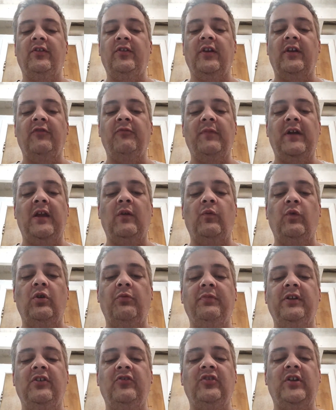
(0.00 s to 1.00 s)
the Son of Man
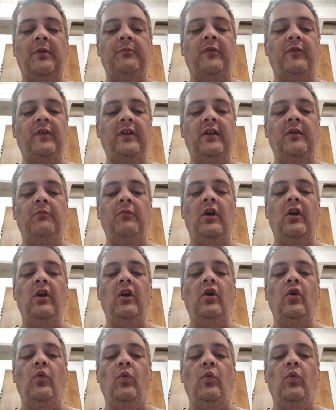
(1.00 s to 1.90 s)
will be ashamed of him